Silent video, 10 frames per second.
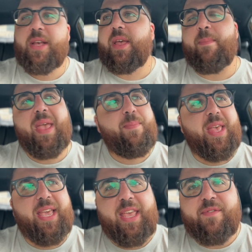Maybe
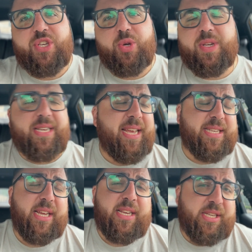it gives you,
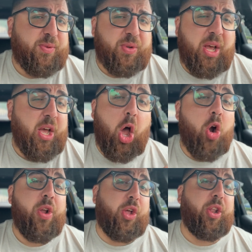it's an
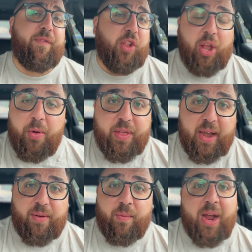article of
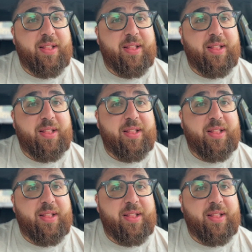clothing, right?